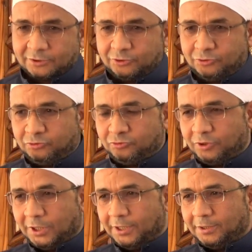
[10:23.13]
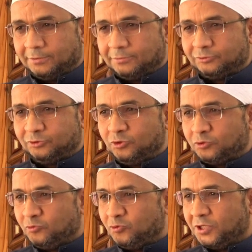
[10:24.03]
So
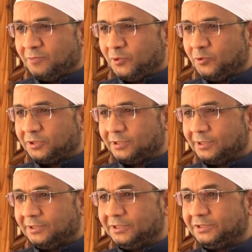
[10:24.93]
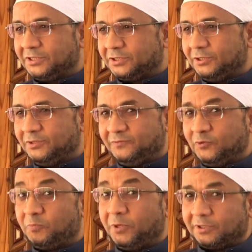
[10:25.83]
don't worry about the destiny of
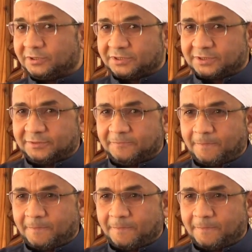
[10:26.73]
your parents.